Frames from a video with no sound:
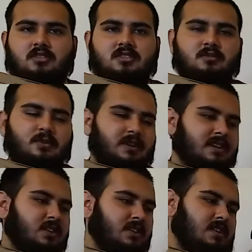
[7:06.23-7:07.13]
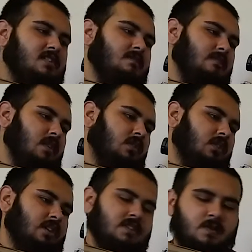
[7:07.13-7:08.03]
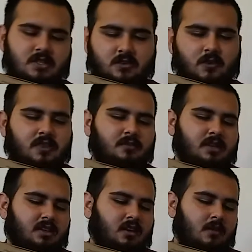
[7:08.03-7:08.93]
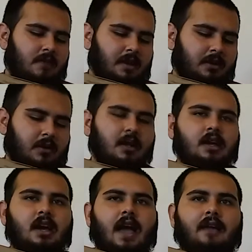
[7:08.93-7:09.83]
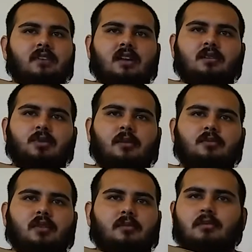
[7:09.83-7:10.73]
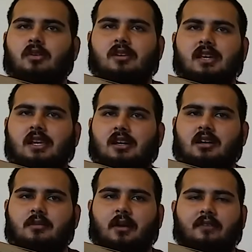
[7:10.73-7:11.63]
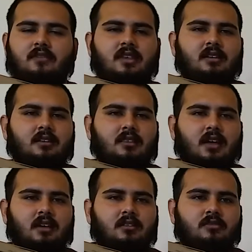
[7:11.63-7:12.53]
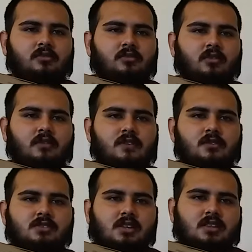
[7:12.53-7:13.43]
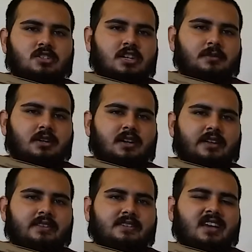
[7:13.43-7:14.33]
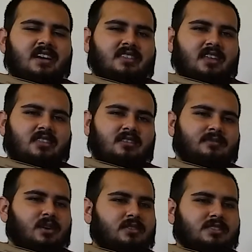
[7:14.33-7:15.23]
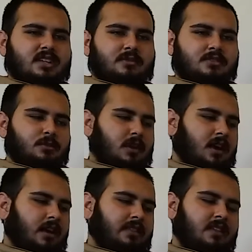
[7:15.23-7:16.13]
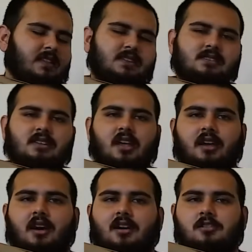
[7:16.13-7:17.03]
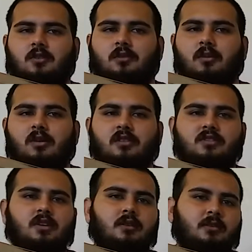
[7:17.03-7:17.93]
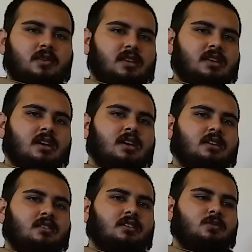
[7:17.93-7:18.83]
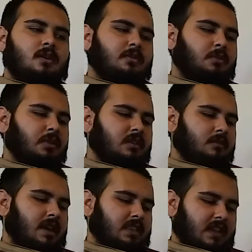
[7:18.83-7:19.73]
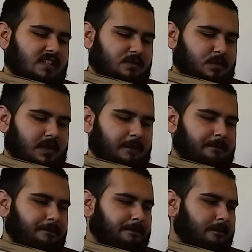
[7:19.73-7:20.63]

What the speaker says: This is a pretty good in-the-middle gun, especially with it being all metal. I haven't had any problems with the motor heat up. I've seen a lot of reviews on the cheaper guns that their motors heat up super hot. I think this is like a high-torque motor, so it really does well with pulling back that spring.